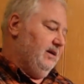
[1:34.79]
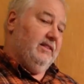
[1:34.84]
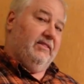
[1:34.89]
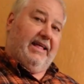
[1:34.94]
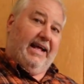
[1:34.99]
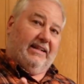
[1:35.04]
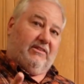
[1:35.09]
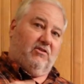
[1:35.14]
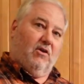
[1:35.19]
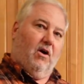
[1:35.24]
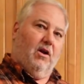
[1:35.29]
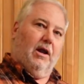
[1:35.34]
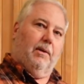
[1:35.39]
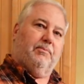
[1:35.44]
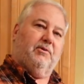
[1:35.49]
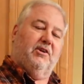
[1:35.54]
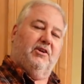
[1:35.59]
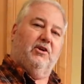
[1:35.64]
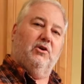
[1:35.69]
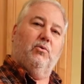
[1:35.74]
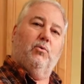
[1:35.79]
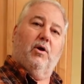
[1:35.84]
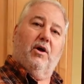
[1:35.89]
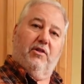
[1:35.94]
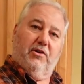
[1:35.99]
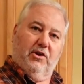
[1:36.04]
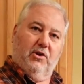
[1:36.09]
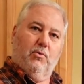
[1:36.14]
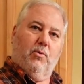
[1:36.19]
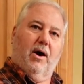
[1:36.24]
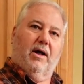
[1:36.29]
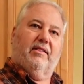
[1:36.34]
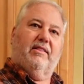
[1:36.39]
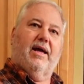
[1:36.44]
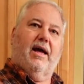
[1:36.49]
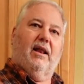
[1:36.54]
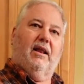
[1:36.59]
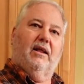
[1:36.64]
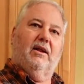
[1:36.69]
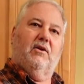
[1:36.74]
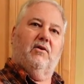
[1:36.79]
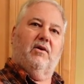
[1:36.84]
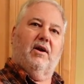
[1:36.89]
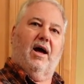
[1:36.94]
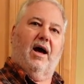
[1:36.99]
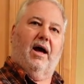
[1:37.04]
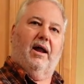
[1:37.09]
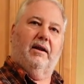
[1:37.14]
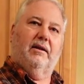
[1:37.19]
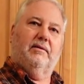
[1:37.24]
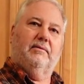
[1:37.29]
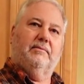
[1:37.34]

That's all up to you whether you want that lid or not.